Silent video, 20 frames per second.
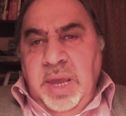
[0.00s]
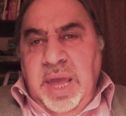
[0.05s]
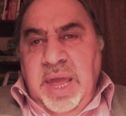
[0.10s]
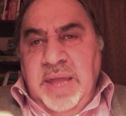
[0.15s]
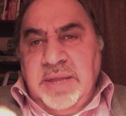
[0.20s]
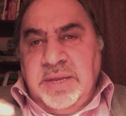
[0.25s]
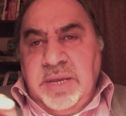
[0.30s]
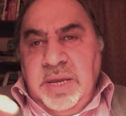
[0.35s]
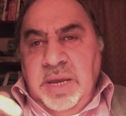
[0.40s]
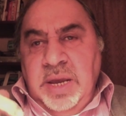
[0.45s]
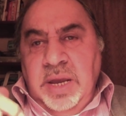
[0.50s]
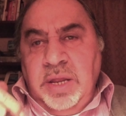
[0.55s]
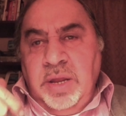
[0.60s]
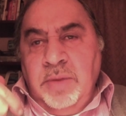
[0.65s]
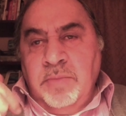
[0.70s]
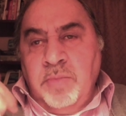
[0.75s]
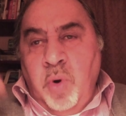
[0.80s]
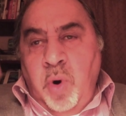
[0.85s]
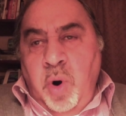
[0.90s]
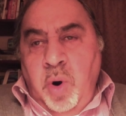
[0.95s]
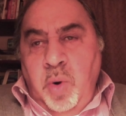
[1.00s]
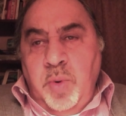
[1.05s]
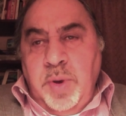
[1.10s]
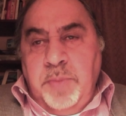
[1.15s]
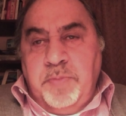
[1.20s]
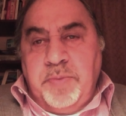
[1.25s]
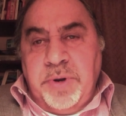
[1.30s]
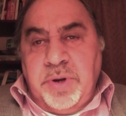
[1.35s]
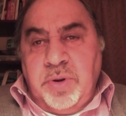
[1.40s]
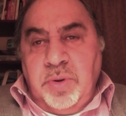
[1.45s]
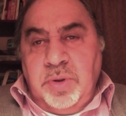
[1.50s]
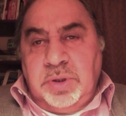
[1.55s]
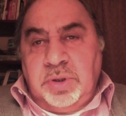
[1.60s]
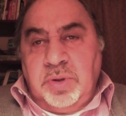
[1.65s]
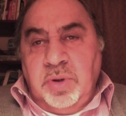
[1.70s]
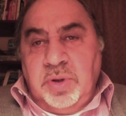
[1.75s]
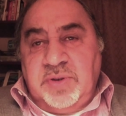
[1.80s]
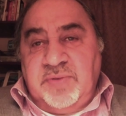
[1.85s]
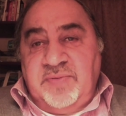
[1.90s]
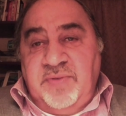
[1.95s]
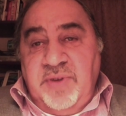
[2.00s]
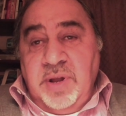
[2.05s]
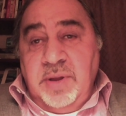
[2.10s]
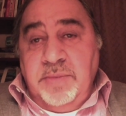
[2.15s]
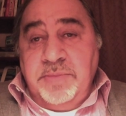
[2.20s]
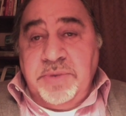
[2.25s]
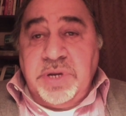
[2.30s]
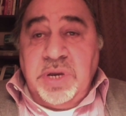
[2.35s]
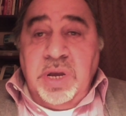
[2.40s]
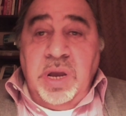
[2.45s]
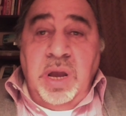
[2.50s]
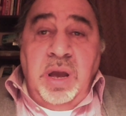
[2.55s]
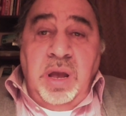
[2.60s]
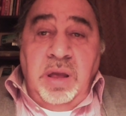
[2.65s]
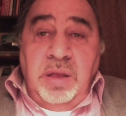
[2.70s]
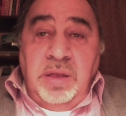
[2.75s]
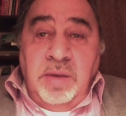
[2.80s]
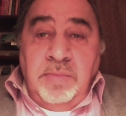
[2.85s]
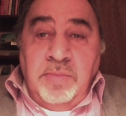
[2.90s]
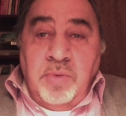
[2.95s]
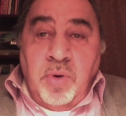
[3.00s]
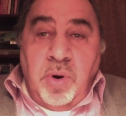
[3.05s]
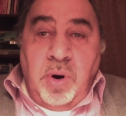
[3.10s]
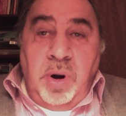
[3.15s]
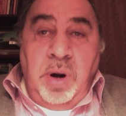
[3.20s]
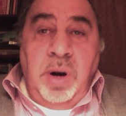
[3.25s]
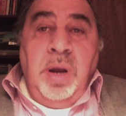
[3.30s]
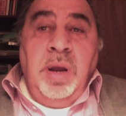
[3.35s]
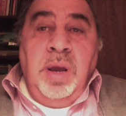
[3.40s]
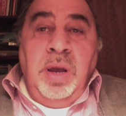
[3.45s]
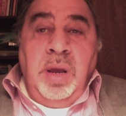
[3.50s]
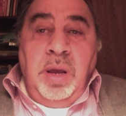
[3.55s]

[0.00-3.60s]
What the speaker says: And the more we produce those films, the more